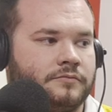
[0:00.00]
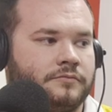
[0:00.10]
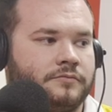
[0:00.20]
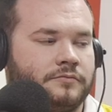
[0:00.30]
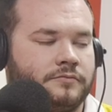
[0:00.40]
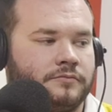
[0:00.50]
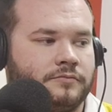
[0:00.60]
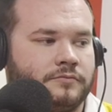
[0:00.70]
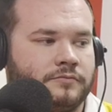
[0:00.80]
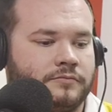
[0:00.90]

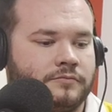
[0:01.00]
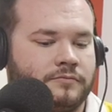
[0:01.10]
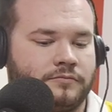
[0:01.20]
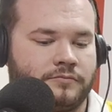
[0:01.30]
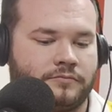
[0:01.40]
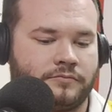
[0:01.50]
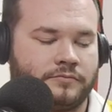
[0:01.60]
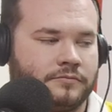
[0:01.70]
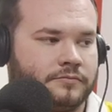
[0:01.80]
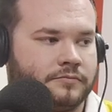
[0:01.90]

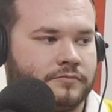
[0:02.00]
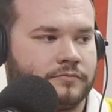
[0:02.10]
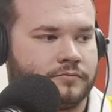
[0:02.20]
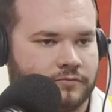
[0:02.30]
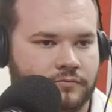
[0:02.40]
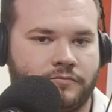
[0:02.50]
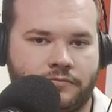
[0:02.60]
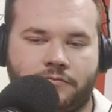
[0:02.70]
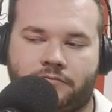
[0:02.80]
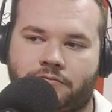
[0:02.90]

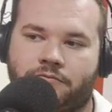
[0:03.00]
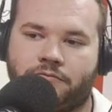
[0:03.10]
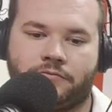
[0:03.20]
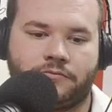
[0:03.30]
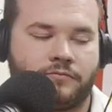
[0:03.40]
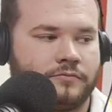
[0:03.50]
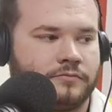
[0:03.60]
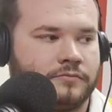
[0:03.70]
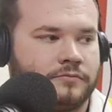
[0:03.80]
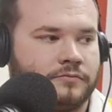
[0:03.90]

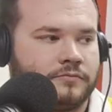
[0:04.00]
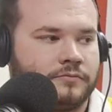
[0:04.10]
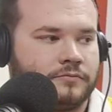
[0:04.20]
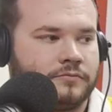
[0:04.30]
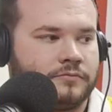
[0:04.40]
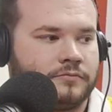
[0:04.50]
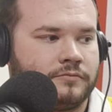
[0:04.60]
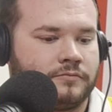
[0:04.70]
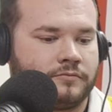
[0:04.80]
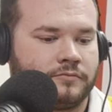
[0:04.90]

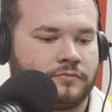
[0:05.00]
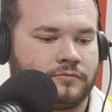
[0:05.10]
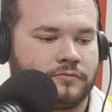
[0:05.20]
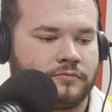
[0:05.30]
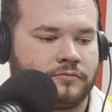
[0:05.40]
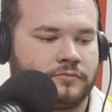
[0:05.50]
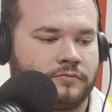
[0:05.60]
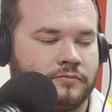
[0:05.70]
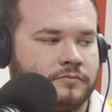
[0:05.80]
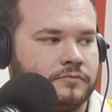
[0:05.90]

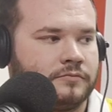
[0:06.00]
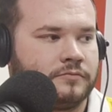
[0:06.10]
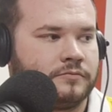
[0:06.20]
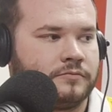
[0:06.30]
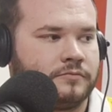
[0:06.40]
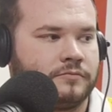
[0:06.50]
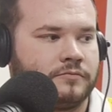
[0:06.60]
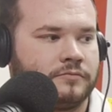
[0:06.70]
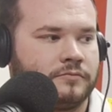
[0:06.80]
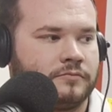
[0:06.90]

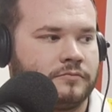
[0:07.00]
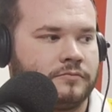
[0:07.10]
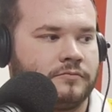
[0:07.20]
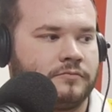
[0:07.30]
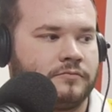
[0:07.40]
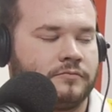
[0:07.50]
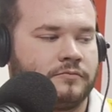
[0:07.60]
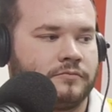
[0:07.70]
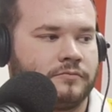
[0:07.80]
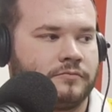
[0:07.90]
(silent)